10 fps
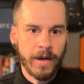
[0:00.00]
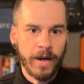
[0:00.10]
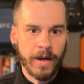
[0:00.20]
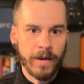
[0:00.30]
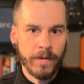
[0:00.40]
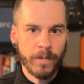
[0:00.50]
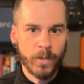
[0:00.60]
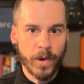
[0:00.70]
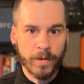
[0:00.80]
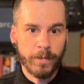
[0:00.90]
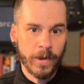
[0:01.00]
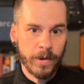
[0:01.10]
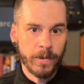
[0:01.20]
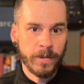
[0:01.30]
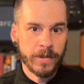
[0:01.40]

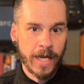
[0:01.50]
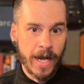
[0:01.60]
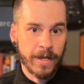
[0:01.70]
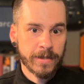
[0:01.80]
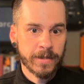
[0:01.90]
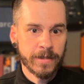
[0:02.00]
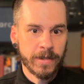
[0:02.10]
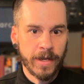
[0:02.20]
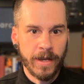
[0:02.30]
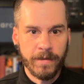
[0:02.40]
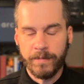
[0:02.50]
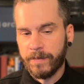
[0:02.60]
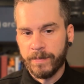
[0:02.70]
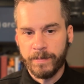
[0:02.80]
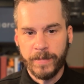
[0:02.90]
workflow tasks and
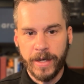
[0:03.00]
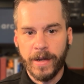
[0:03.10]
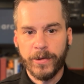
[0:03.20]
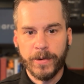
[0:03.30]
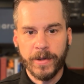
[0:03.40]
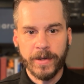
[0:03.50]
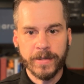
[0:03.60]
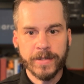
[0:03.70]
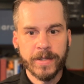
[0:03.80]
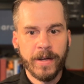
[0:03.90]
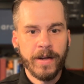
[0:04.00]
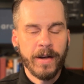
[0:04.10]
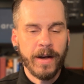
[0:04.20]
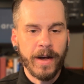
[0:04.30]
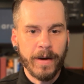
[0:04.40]
many other things
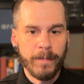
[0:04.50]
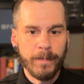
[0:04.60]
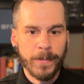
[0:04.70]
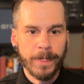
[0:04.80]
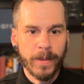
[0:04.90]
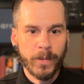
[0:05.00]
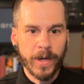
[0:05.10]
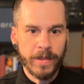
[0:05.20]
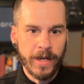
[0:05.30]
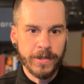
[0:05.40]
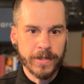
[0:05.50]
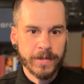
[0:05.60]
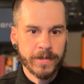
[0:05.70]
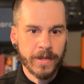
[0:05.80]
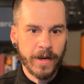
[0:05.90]
with
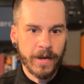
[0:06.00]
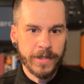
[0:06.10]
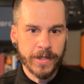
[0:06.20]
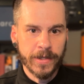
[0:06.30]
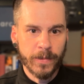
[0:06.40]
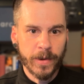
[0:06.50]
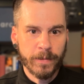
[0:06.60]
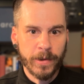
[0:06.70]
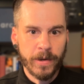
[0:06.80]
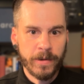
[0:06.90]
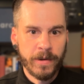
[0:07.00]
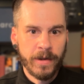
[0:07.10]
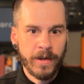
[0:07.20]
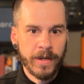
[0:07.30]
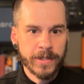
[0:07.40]
agents and agentic workflow.
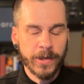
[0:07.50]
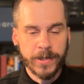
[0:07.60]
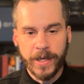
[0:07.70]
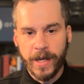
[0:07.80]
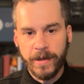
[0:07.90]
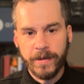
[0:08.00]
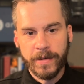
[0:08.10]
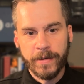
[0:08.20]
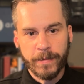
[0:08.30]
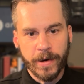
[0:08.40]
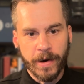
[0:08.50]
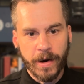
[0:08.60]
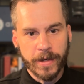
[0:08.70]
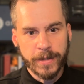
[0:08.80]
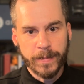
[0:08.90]
So today, for
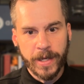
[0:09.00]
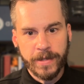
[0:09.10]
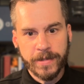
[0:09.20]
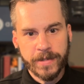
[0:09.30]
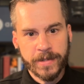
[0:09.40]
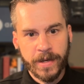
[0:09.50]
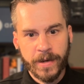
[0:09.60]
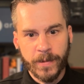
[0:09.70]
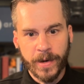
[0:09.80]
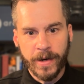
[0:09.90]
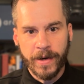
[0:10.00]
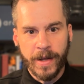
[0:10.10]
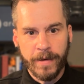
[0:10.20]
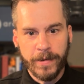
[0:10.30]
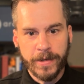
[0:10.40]
Arc Explains, we're going to
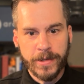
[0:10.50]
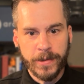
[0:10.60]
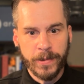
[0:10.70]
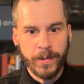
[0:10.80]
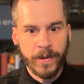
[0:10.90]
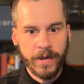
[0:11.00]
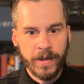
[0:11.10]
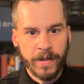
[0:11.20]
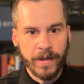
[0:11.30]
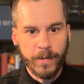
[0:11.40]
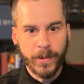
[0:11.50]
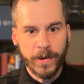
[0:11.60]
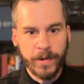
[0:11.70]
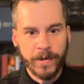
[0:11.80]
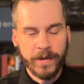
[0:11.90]
dive into the
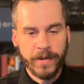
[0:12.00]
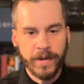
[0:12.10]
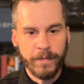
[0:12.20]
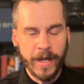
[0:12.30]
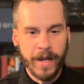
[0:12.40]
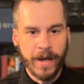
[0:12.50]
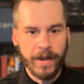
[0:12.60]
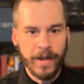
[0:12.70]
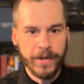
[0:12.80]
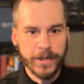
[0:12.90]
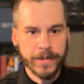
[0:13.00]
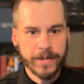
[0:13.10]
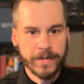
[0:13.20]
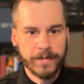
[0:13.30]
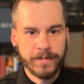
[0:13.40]
world of AI agents.